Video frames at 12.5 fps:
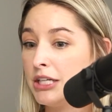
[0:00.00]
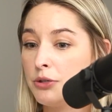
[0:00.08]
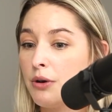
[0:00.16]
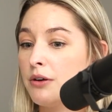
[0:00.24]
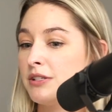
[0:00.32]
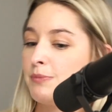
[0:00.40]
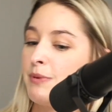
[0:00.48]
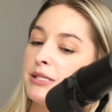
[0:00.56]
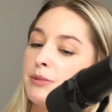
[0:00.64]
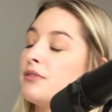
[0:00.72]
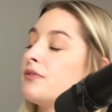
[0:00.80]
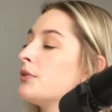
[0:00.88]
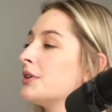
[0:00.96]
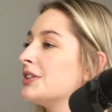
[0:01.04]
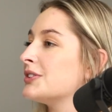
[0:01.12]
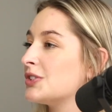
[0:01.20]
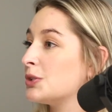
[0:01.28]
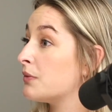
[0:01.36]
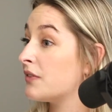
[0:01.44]
You are responsible for your
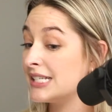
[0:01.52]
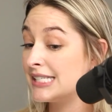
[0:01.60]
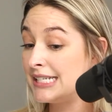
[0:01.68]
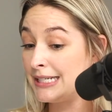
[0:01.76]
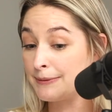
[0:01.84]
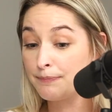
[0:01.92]
supervisee.